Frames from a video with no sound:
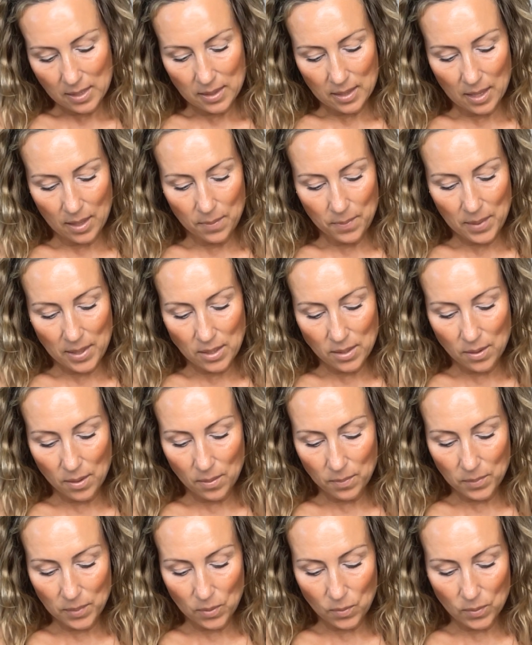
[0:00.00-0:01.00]
They may
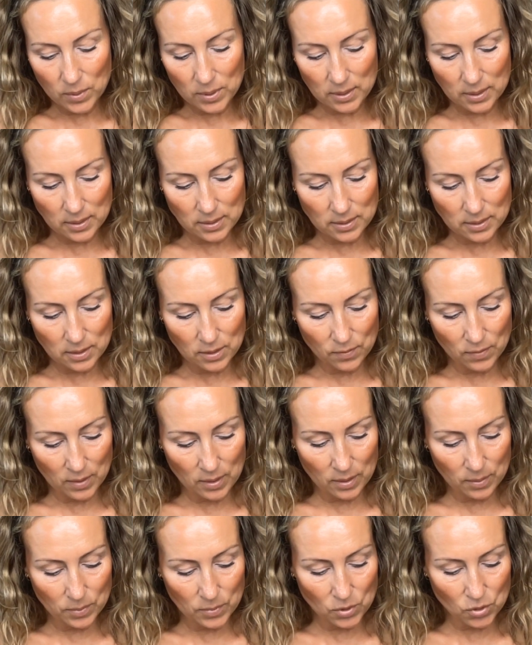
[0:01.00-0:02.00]
not be willing to
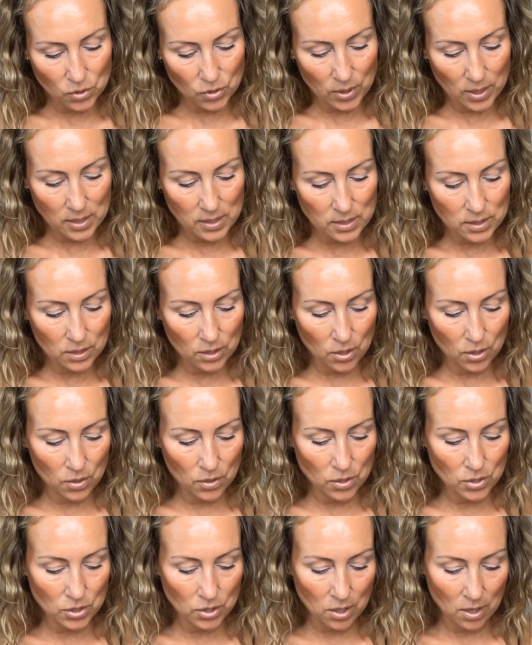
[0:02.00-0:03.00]
develop the trust,
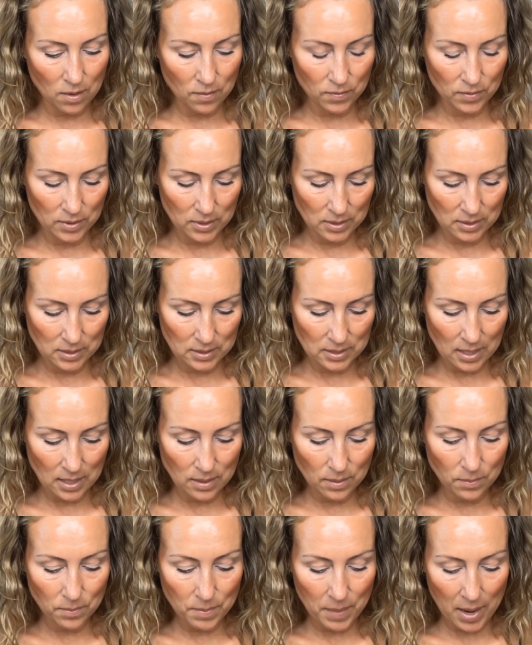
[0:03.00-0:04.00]
courage, confidence, and
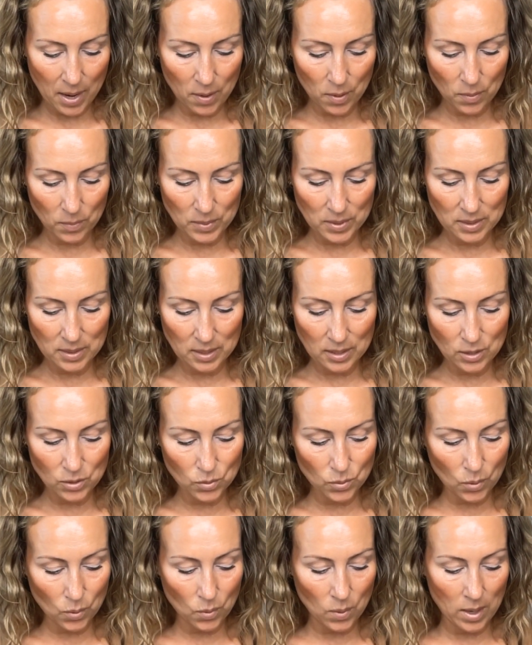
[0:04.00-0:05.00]
empowerment that is
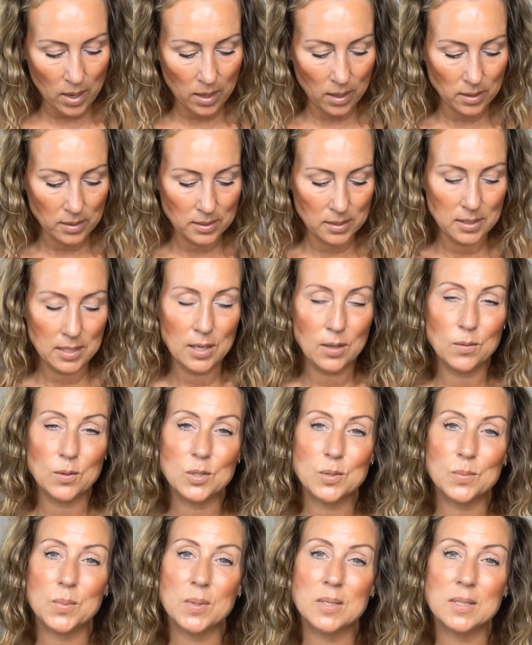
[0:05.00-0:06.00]
required to take
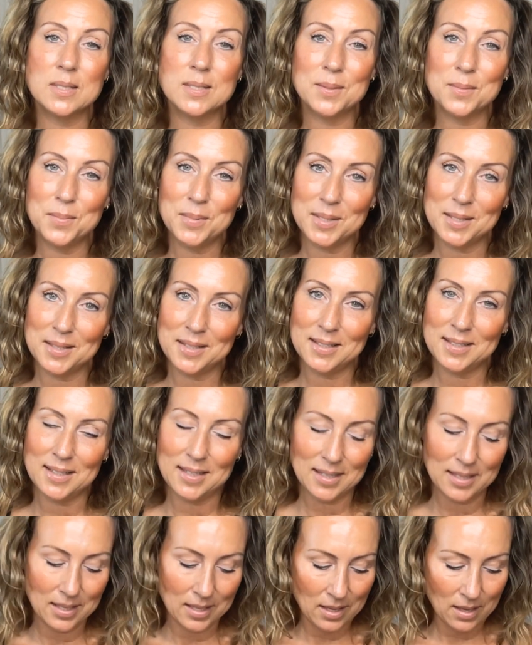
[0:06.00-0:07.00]

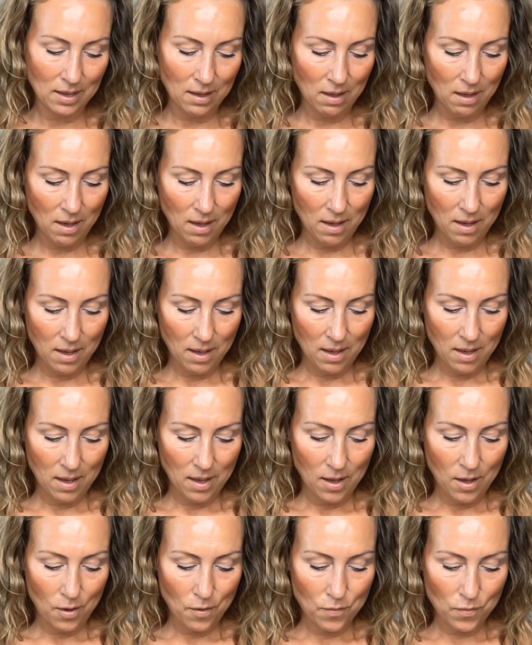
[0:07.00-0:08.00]
responsibility
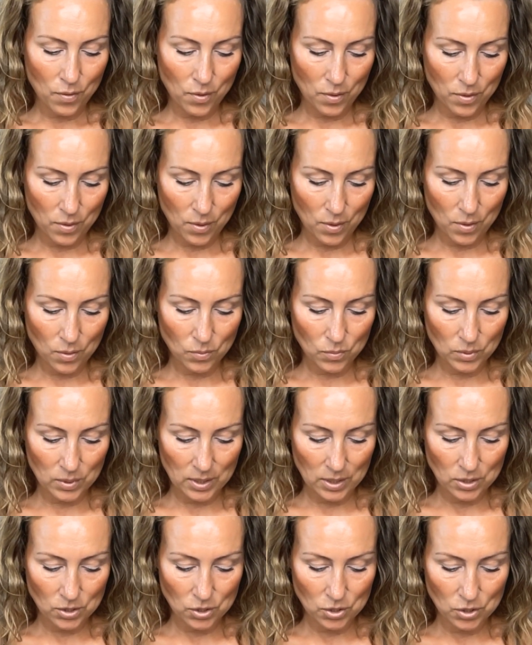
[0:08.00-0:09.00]
for their own
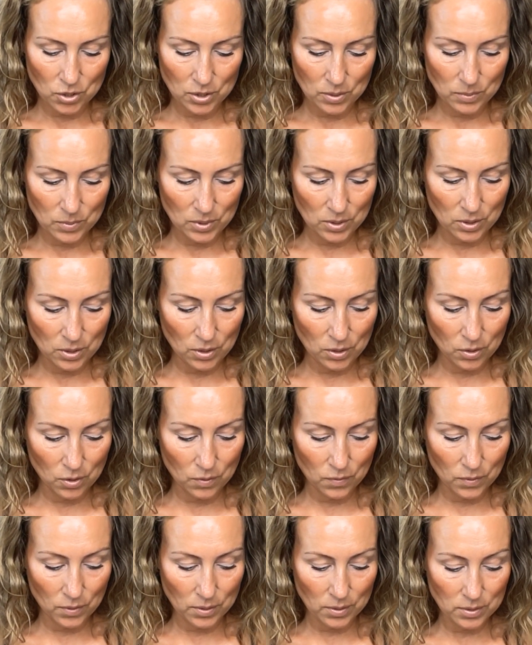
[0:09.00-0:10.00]
relationship to the
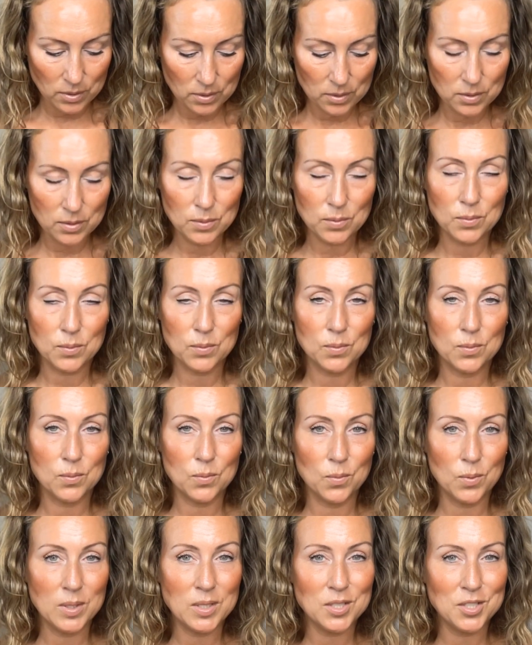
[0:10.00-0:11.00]
universe,
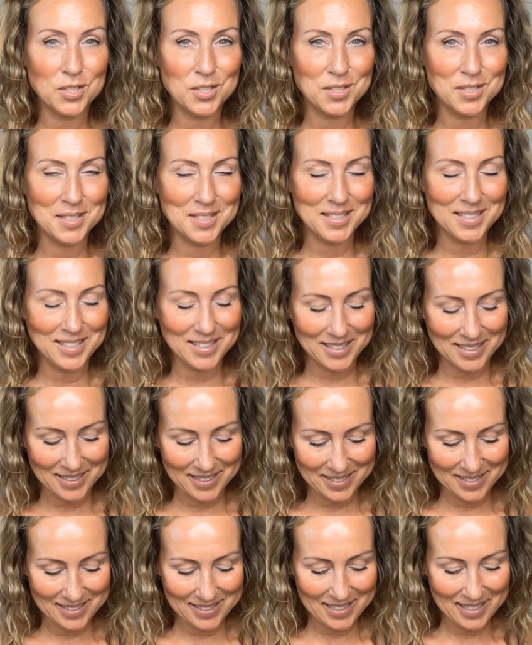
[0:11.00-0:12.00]
which is
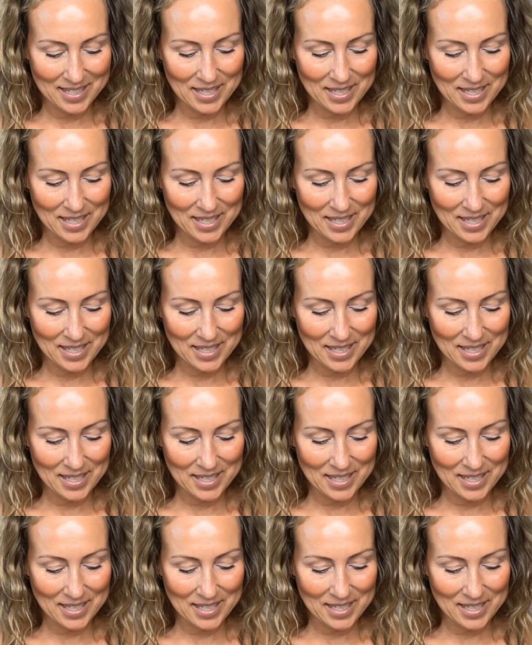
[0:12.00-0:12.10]
needed